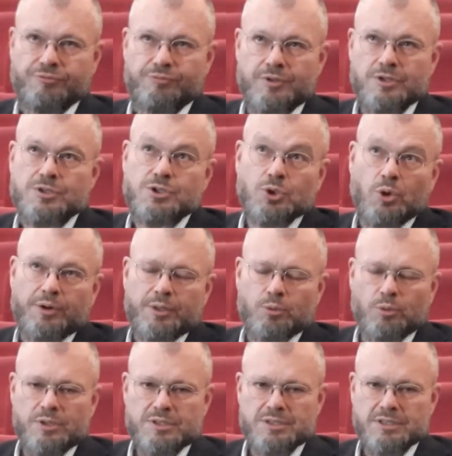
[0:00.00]
the story
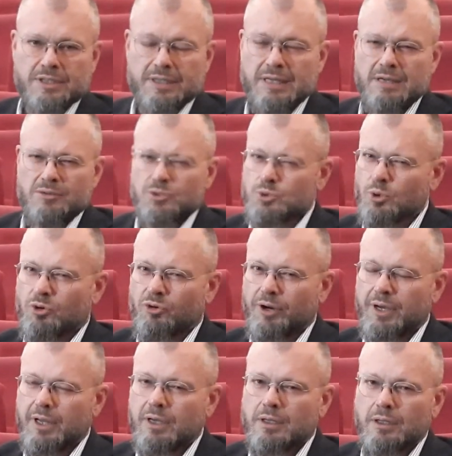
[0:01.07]
was too
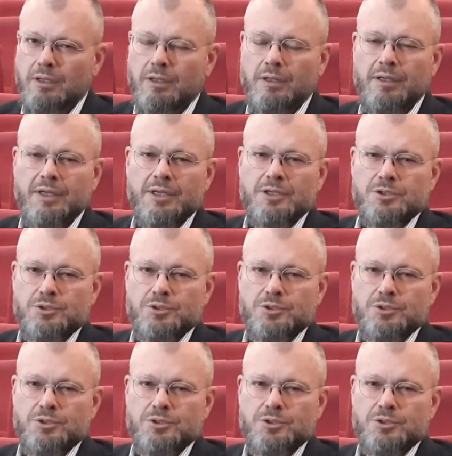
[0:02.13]
critical,